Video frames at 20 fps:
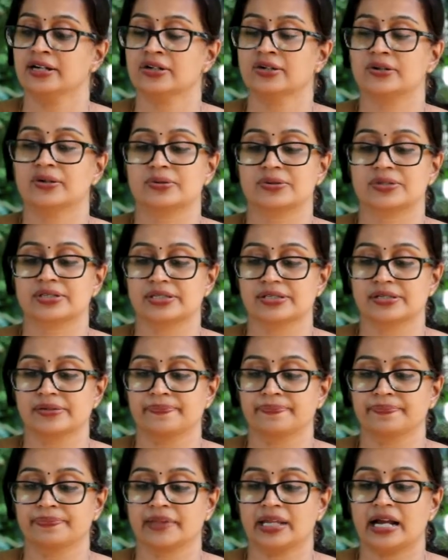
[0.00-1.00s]
Quote,
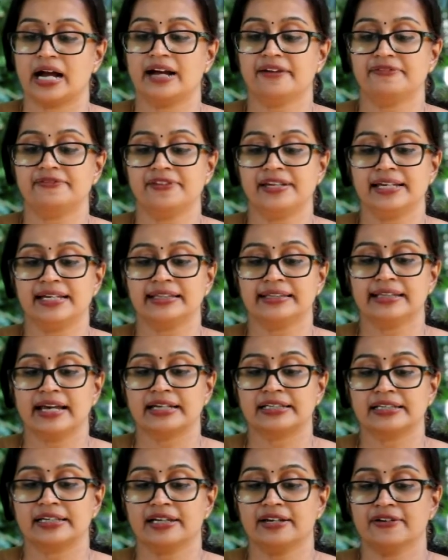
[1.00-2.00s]
"I feel
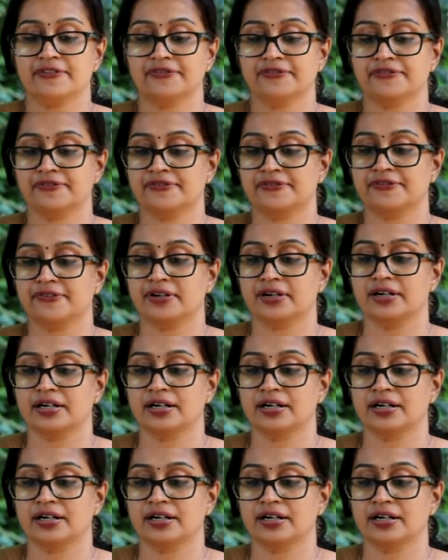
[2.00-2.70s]
that if